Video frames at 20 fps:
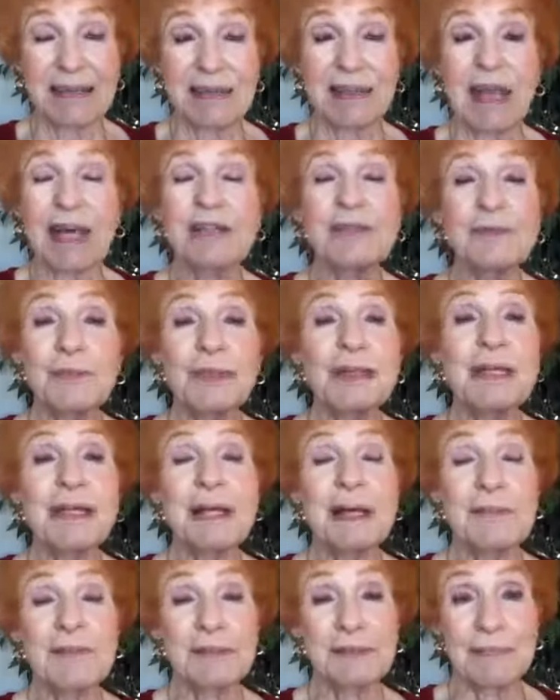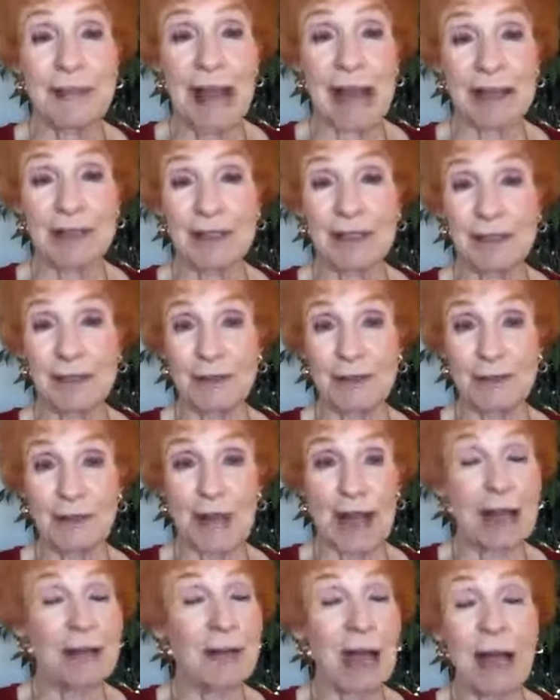That's when it comes back to you.
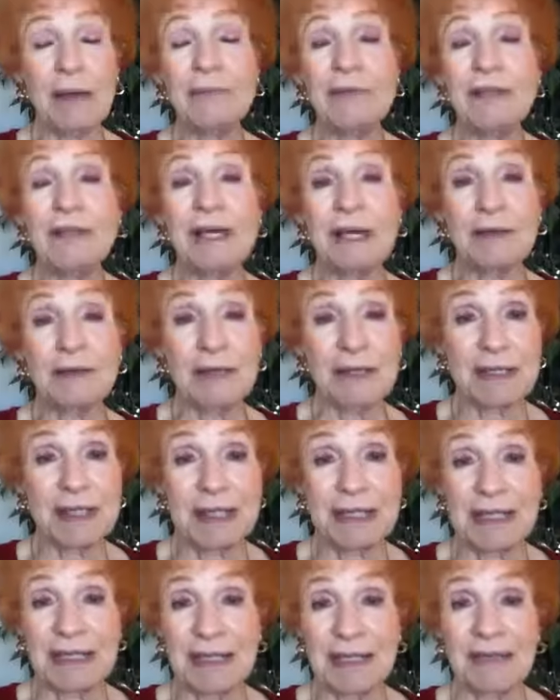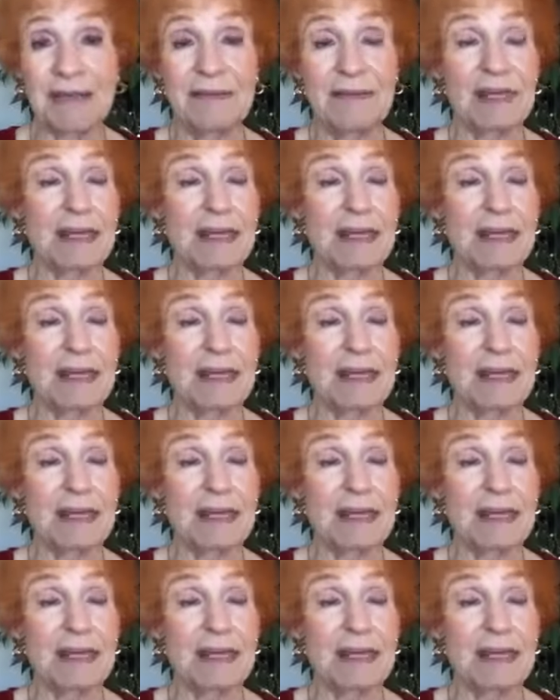I will guarantee